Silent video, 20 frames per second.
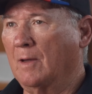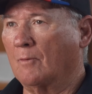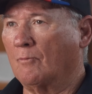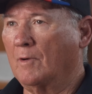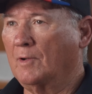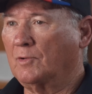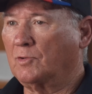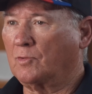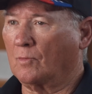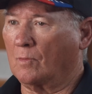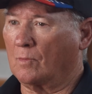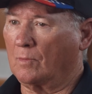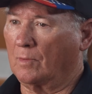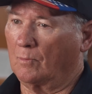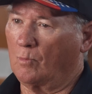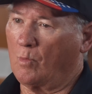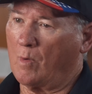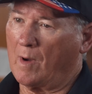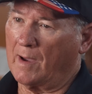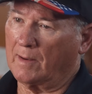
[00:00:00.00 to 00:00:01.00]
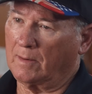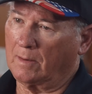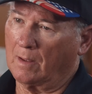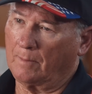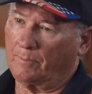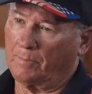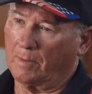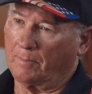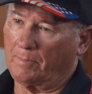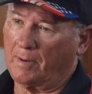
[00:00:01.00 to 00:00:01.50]
a ritual to wind
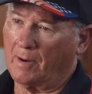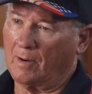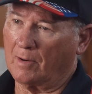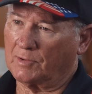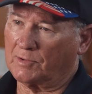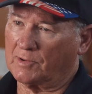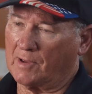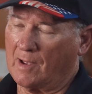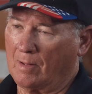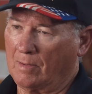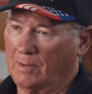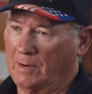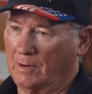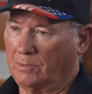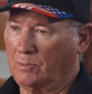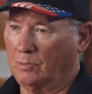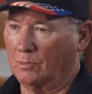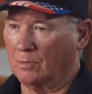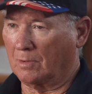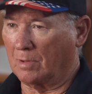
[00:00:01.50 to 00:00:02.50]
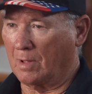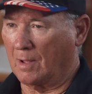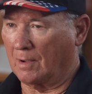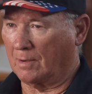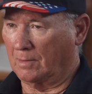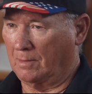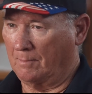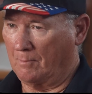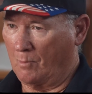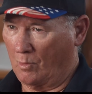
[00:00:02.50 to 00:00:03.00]
up in Parris Island at 2
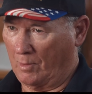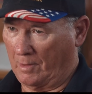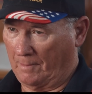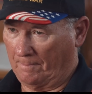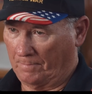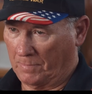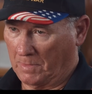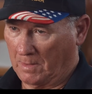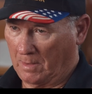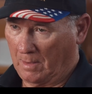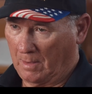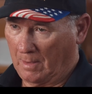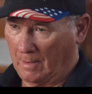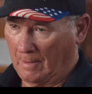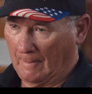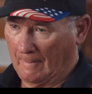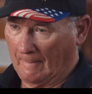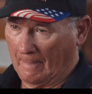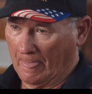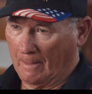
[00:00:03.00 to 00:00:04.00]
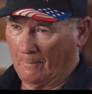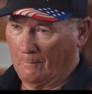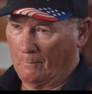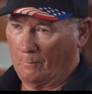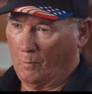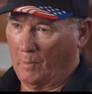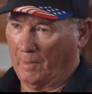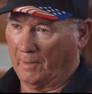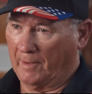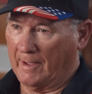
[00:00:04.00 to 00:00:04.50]
o'clock in the morning. We